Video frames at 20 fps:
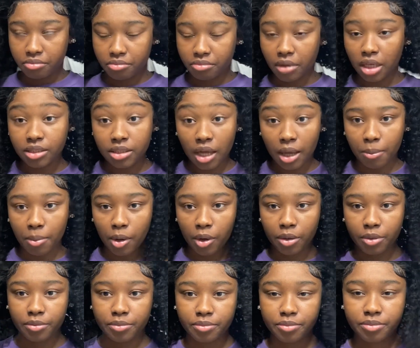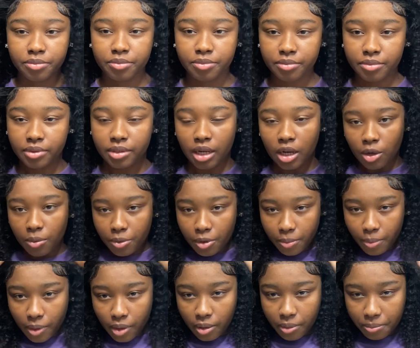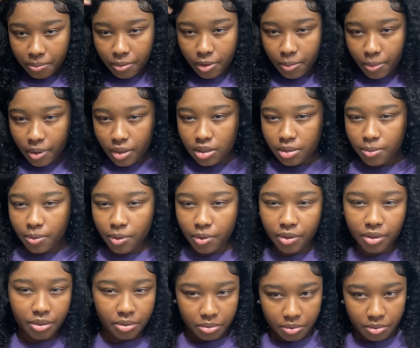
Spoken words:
a side part, not the middle part. Middle part is boring.